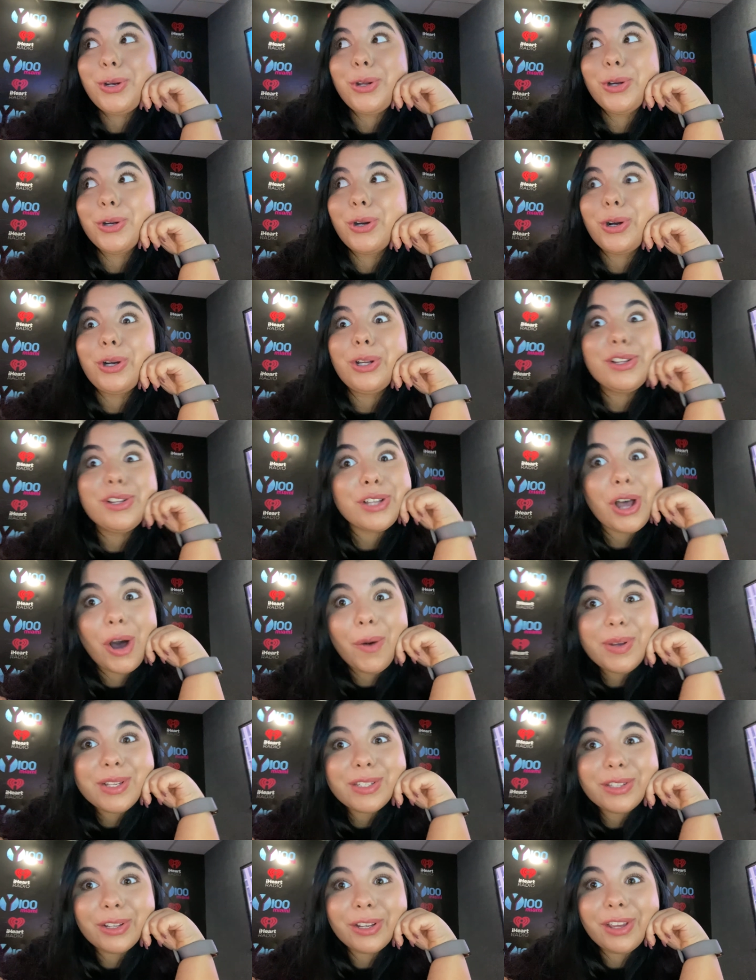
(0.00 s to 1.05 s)
Your girl is
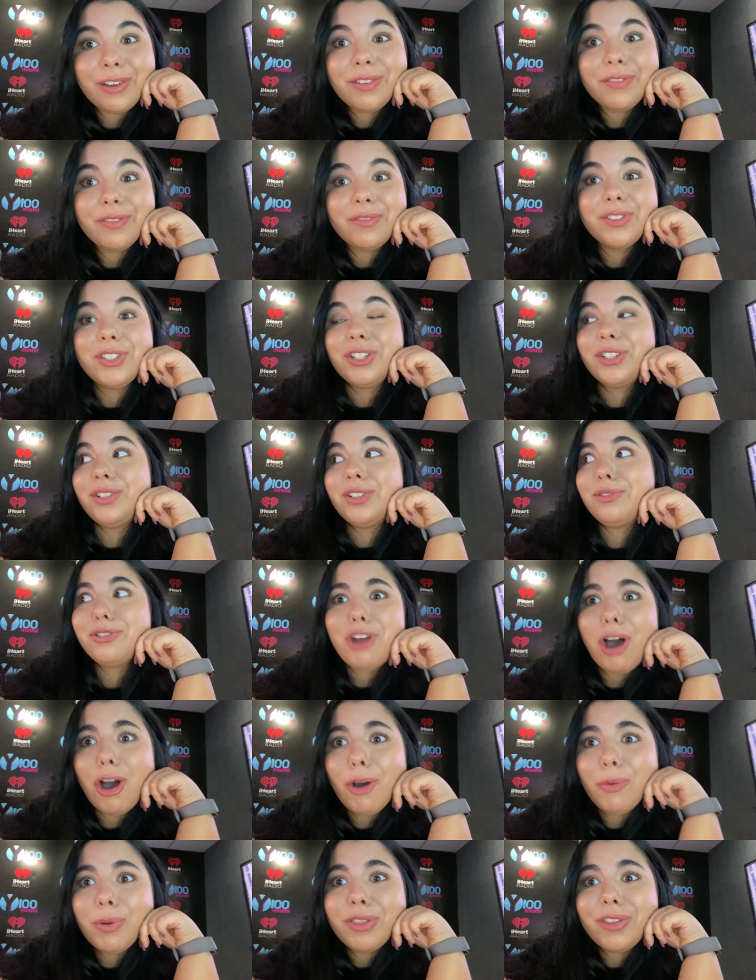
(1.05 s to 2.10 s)
always looking to
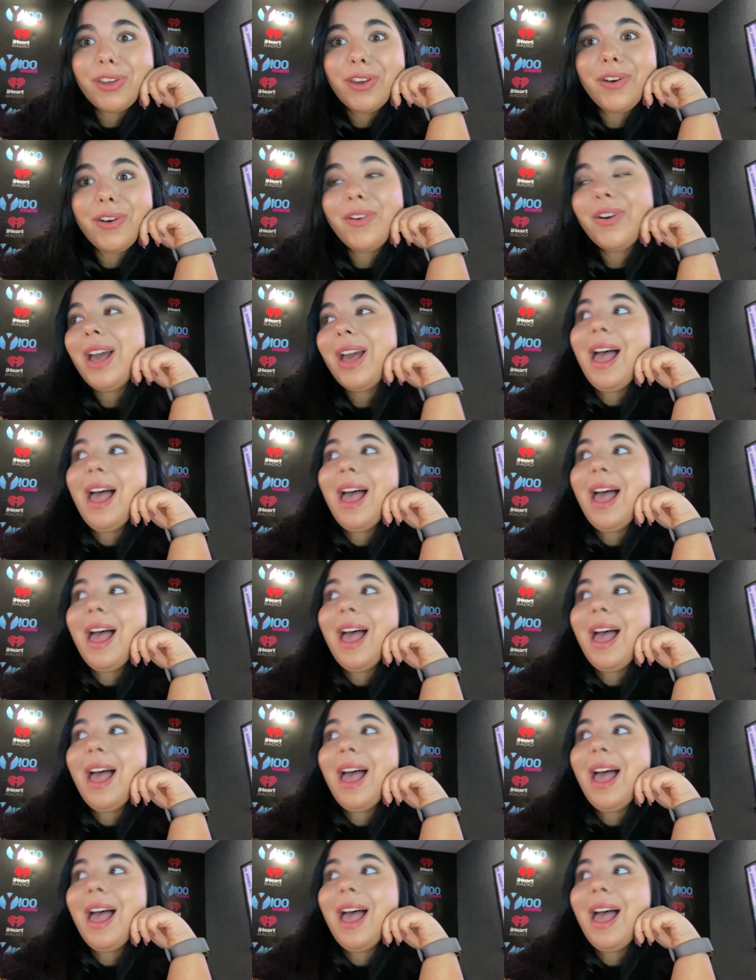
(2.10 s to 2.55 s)
talk with you